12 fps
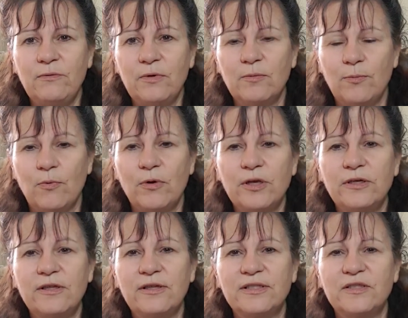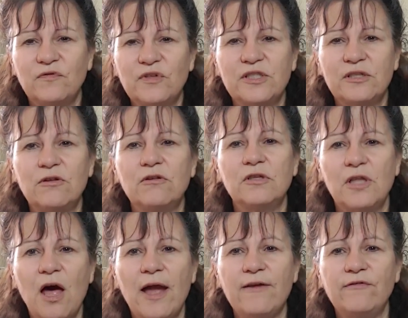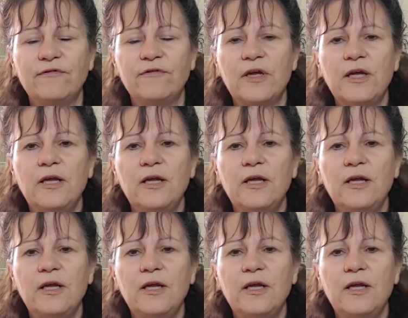We we're born into this physical life.